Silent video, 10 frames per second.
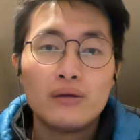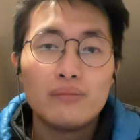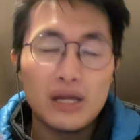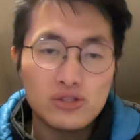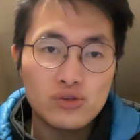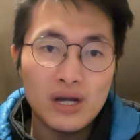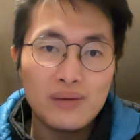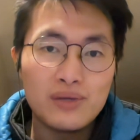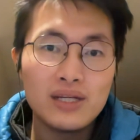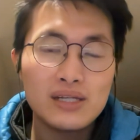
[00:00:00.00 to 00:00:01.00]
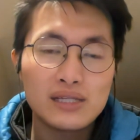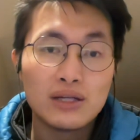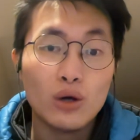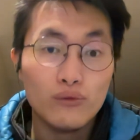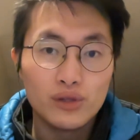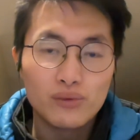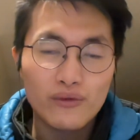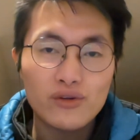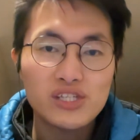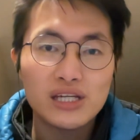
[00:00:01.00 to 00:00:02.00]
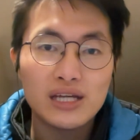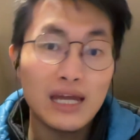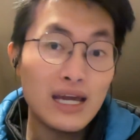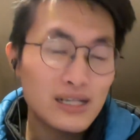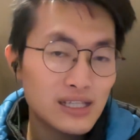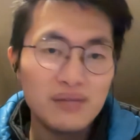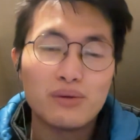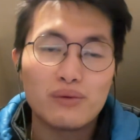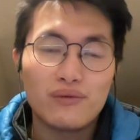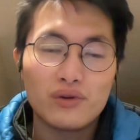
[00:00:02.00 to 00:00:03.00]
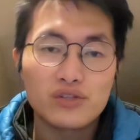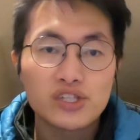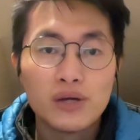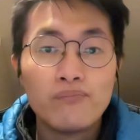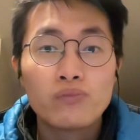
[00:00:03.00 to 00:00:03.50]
manage their diabetes and hopefully reverse it and keep it reversed.